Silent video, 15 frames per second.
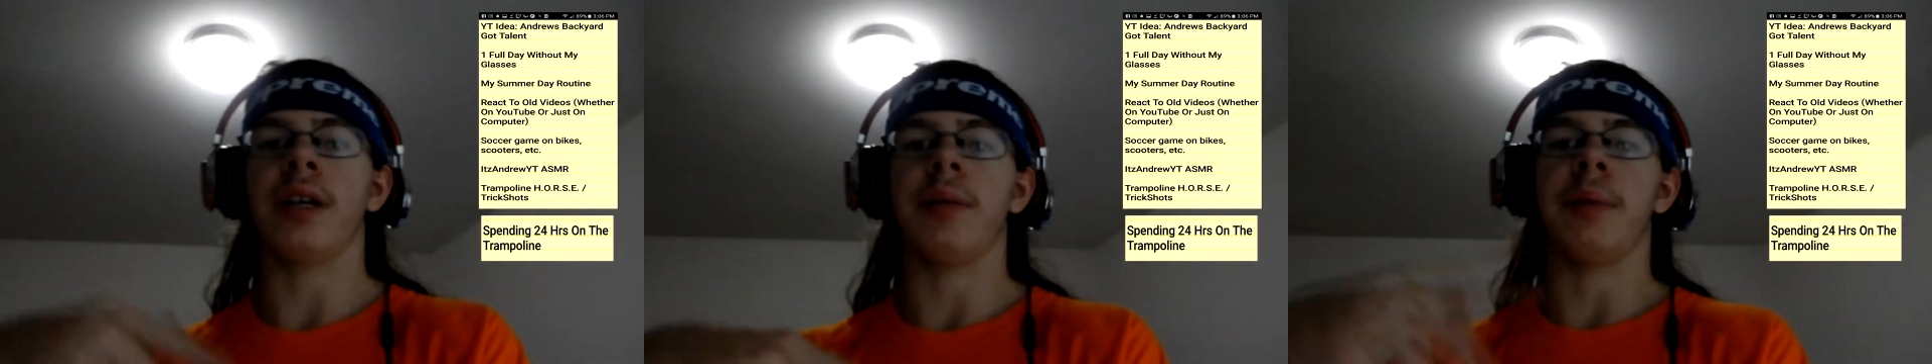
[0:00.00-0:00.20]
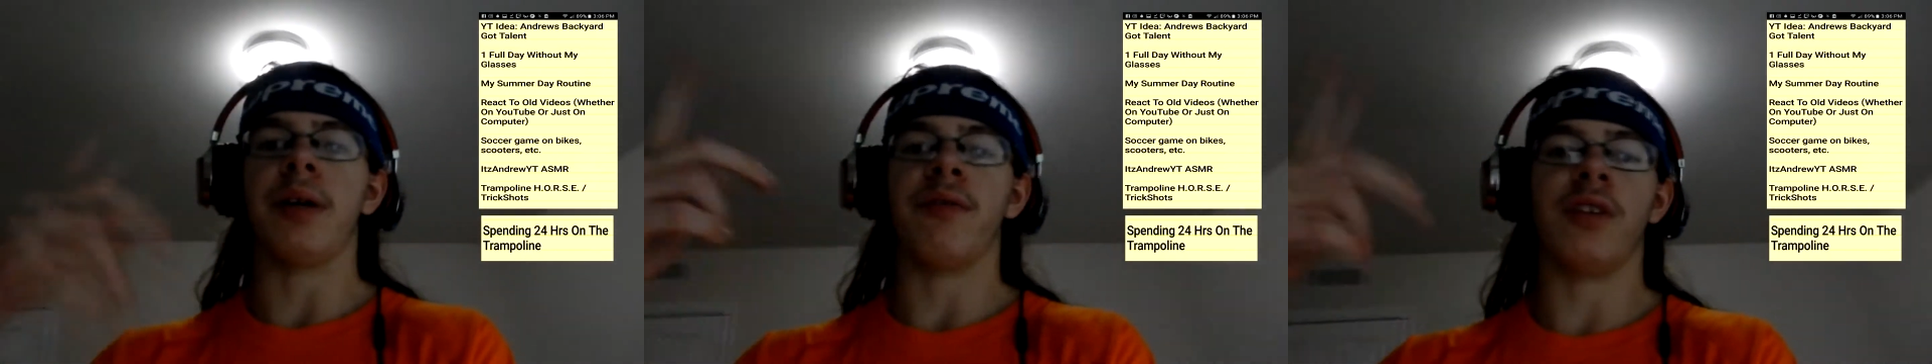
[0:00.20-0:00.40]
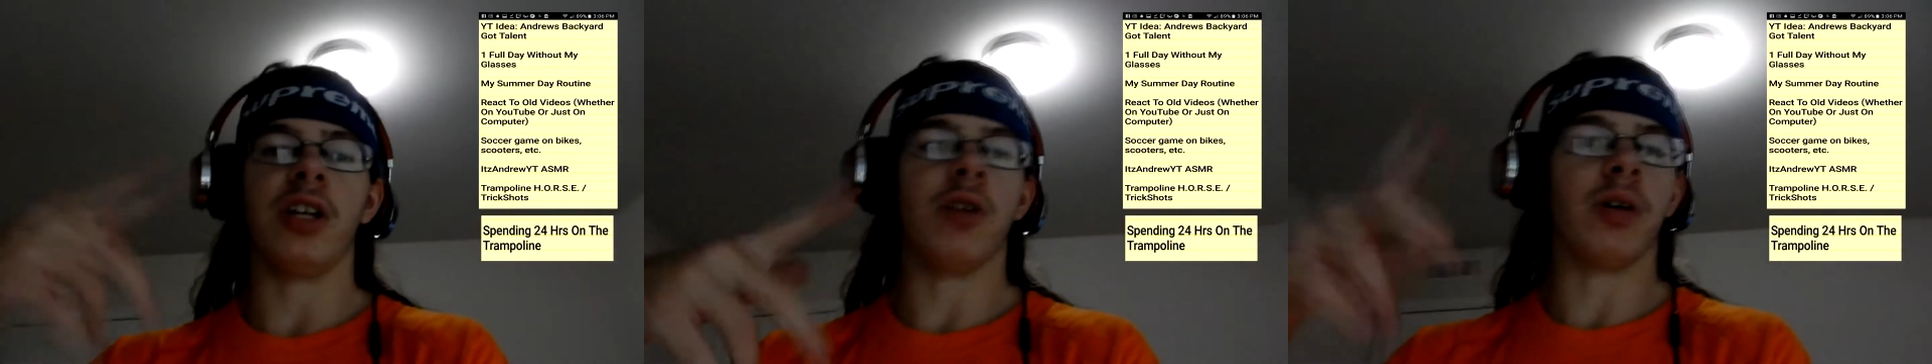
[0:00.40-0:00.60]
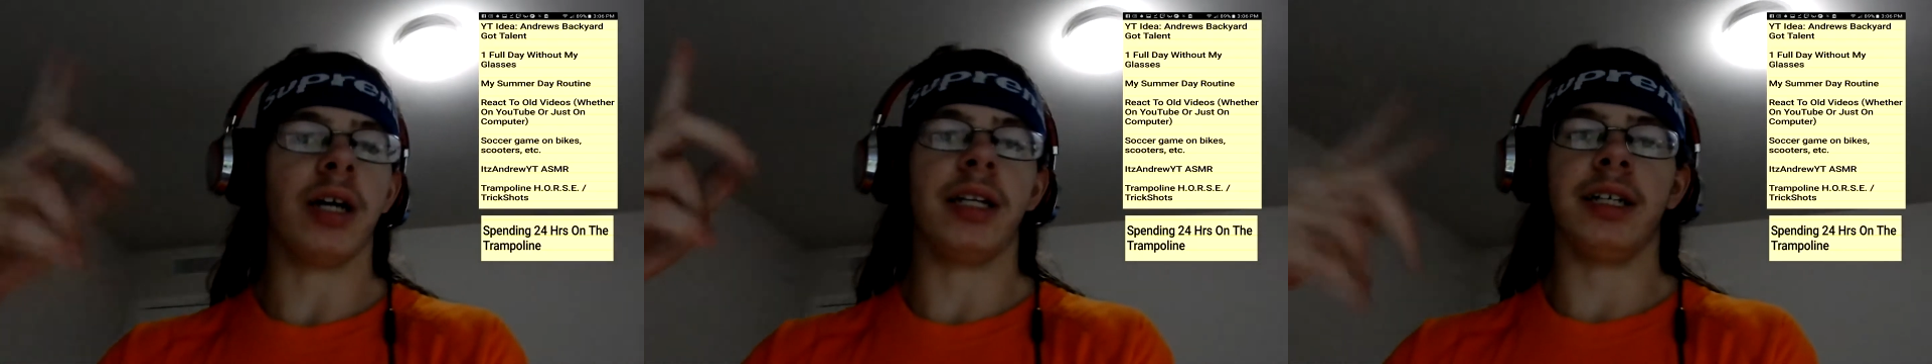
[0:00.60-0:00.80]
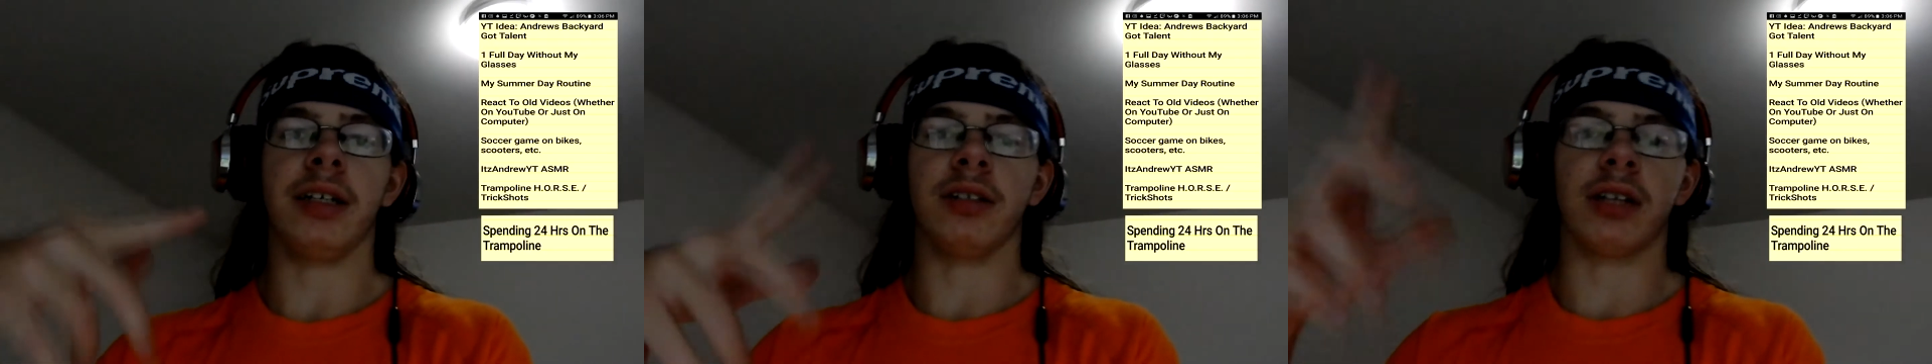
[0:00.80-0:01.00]
like my video
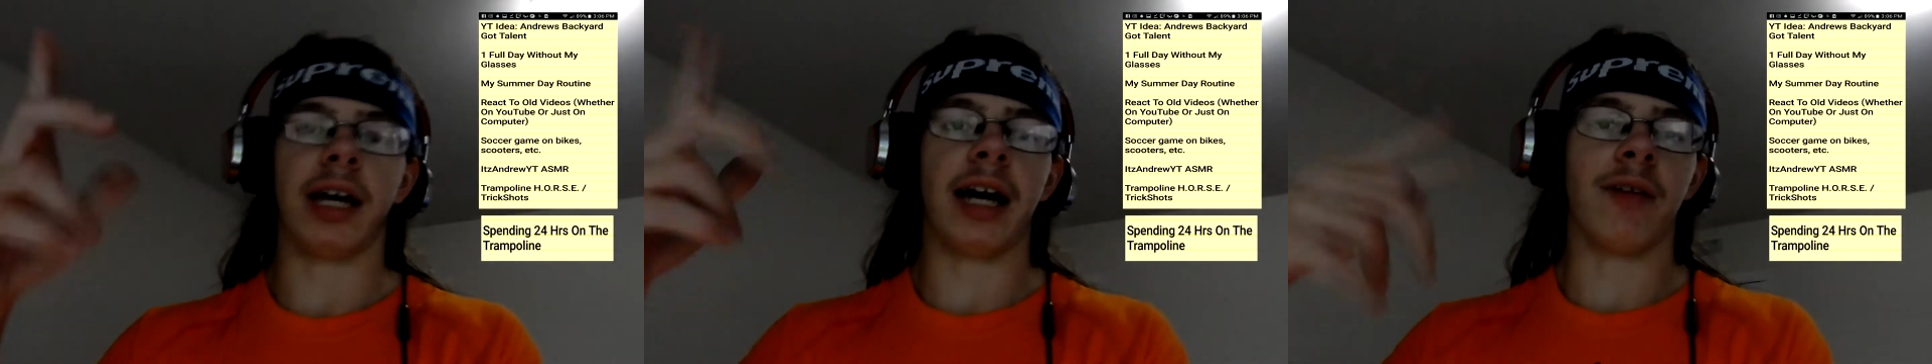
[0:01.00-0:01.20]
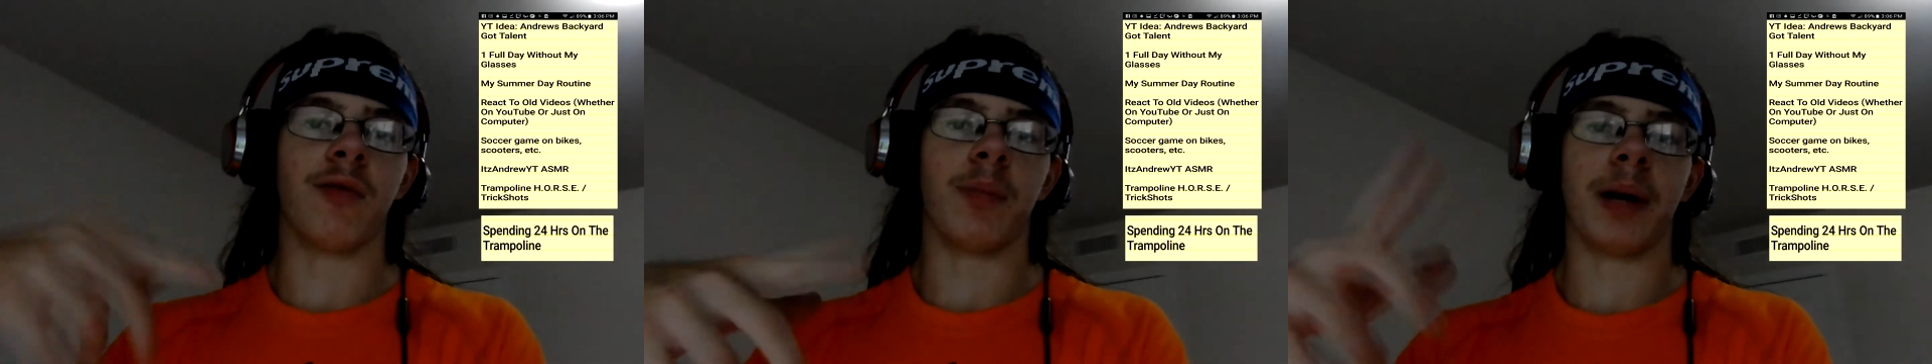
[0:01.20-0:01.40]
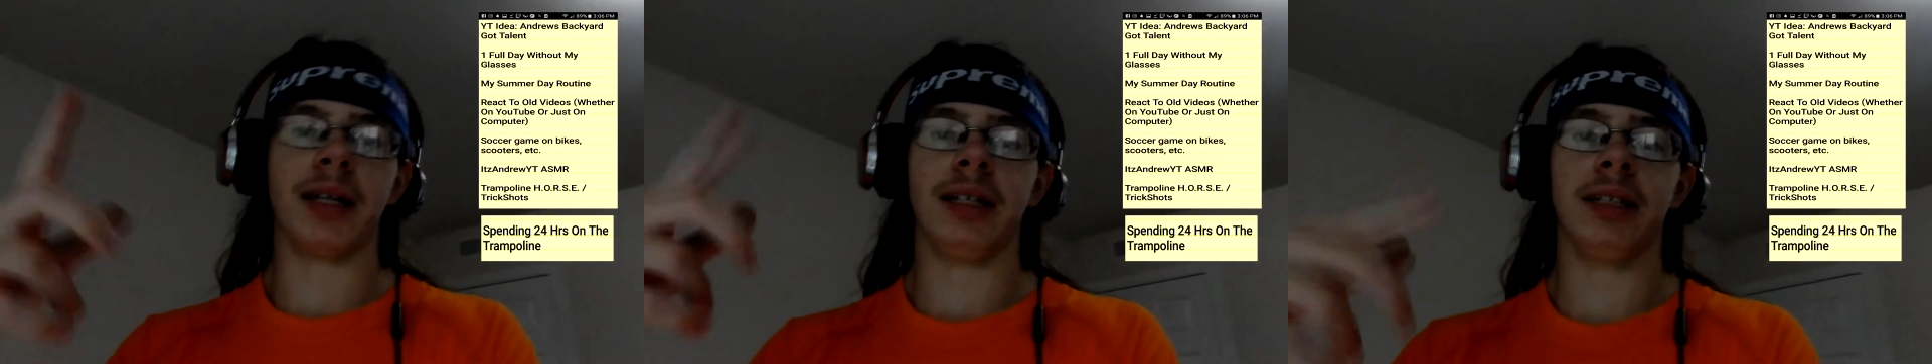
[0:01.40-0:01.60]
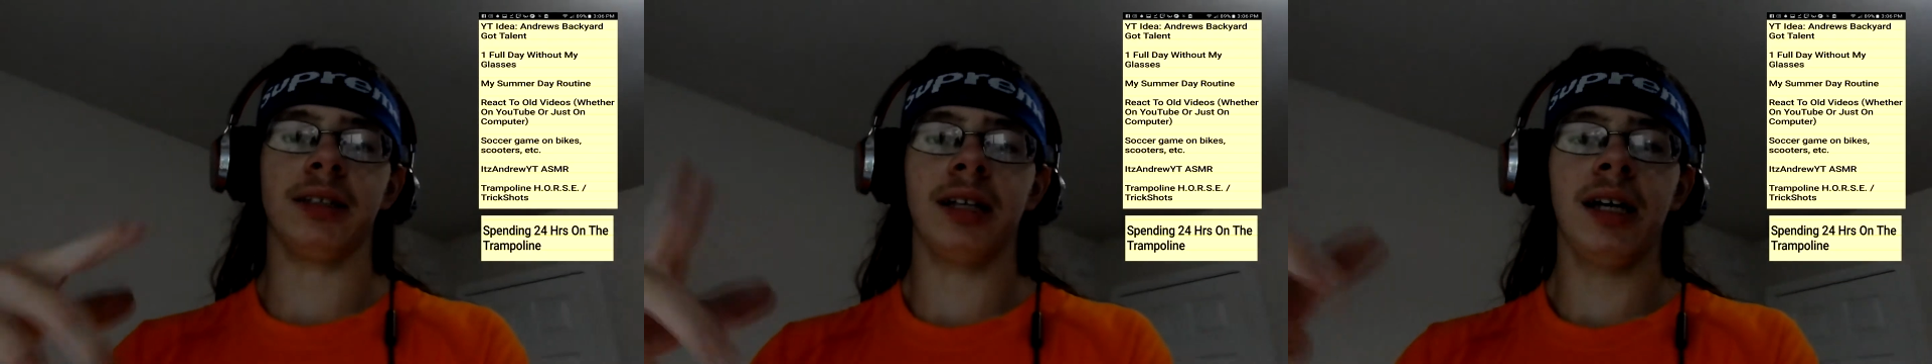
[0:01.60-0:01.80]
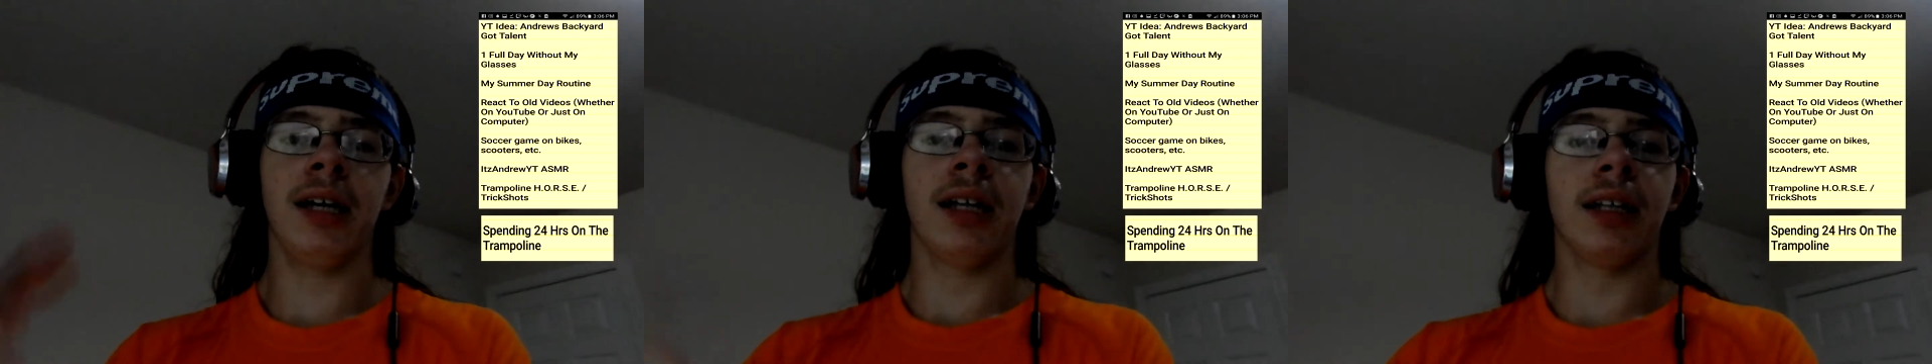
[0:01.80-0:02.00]
ideas I have on my list.